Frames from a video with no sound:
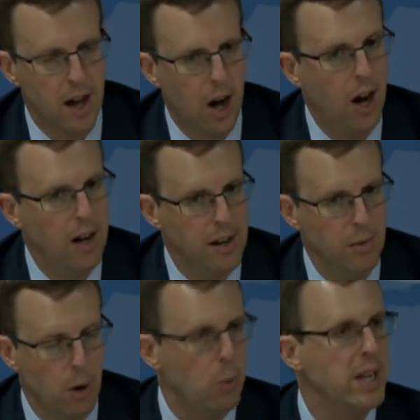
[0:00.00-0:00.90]
on
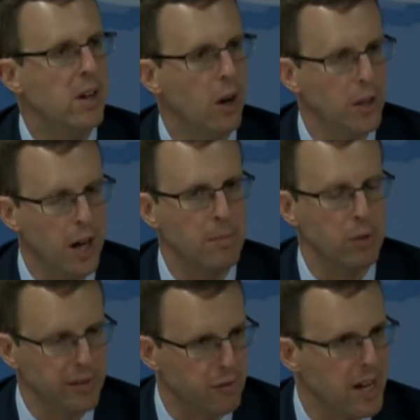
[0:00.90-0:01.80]
what we call
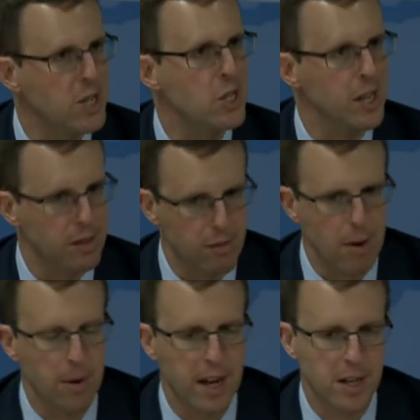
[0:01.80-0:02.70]
nonproliferation and threat
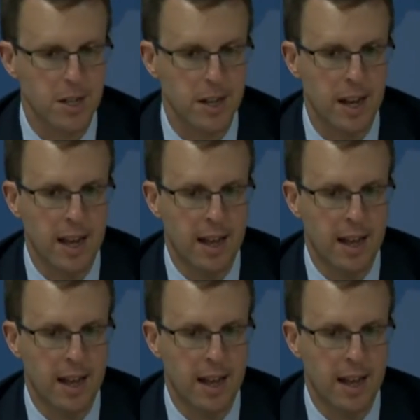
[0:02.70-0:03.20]
reduction